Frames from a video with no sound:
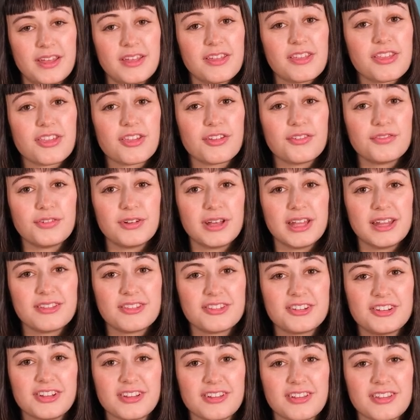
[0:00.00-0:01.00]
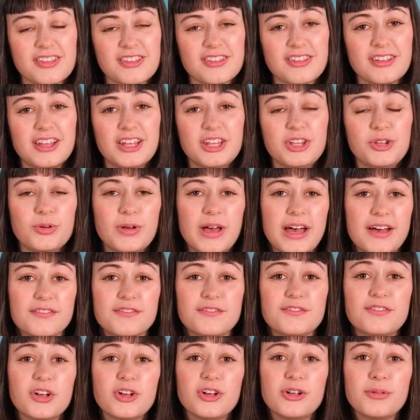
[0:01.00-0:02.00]
So for instance, you
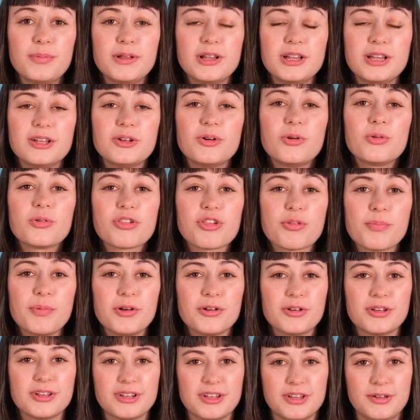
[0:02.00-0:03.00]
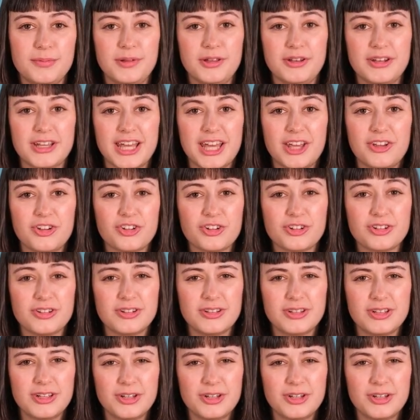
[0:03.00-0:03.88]
have verbal or spoken communication,